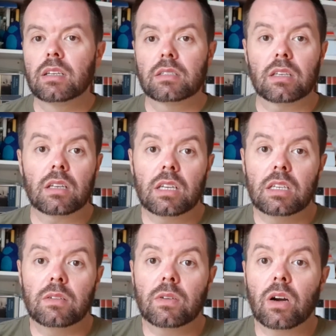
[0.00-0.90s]
suddenly
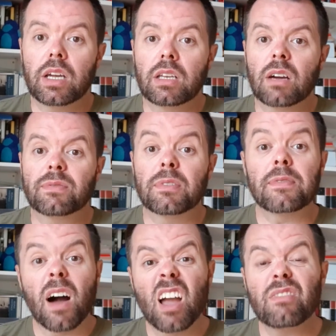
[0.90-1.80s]
you've got enough for
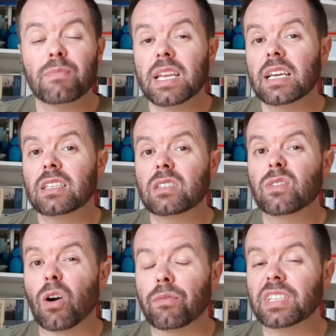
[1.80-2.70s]
5 minutes
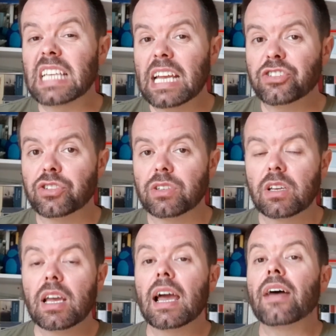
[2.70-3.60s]
of conversation,
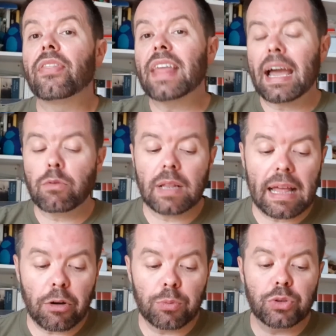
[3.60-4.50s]
and that will
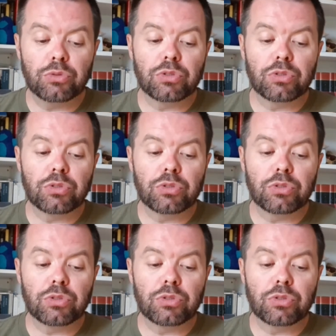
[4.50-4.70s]
help you